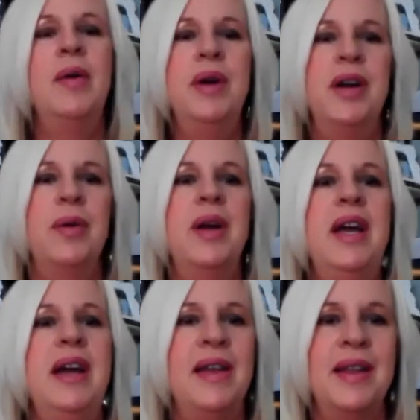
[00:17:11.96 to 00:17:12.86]
I would
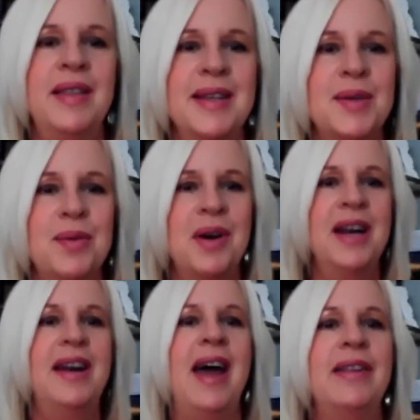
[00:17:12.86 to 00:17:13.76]
agree i think that's a great
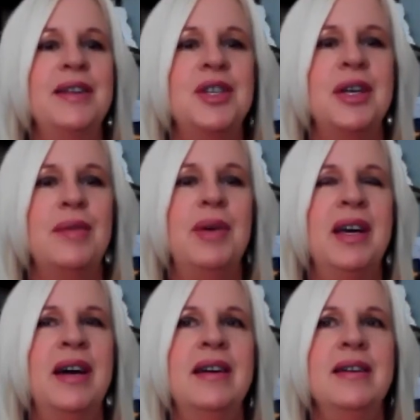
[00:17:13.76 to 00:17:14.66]
analogy
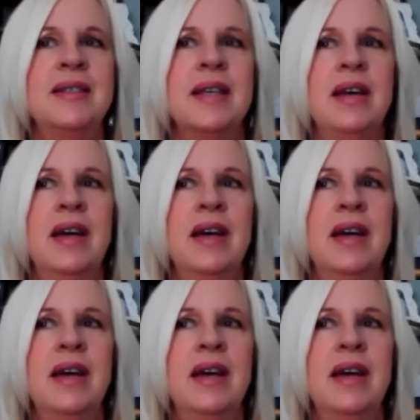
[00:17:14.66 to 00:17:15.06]
because